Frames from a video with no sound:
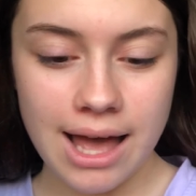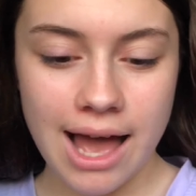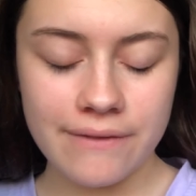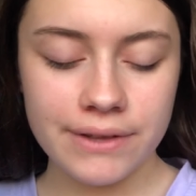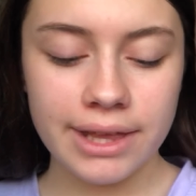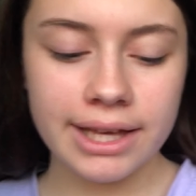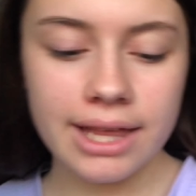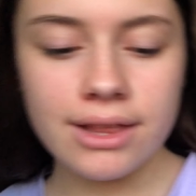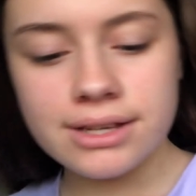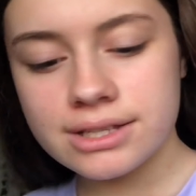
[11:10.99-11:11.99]
I feel like
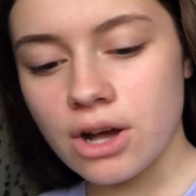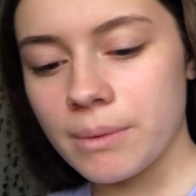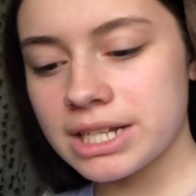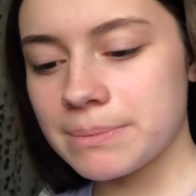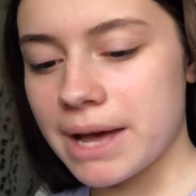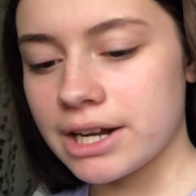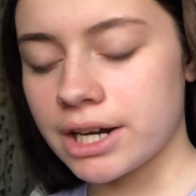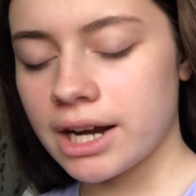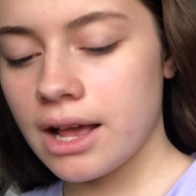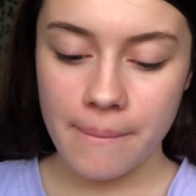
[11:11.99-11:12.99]
it looks so much better.